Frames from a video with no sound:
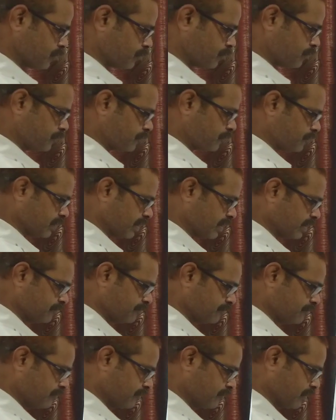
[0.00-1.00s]
Now
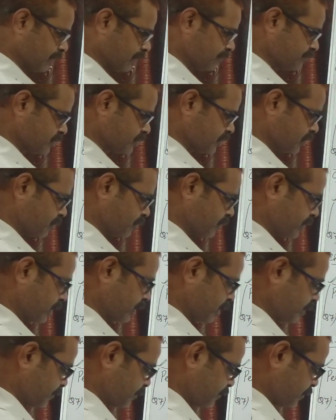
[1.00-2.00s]
5 5s are
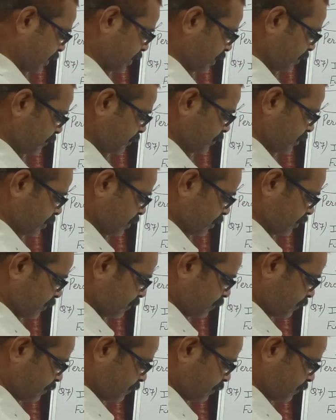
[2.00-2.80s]
25,